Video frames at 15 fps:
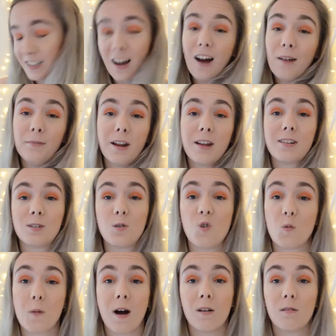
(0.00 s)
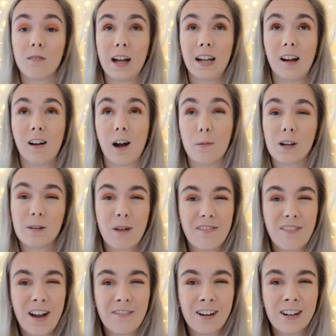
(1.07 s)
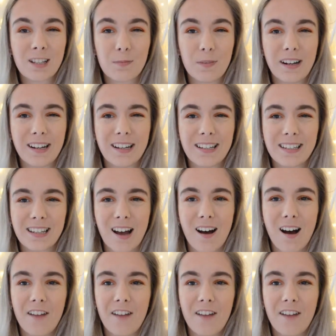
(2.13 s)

I'm going to just talk about like a couple of my favourites because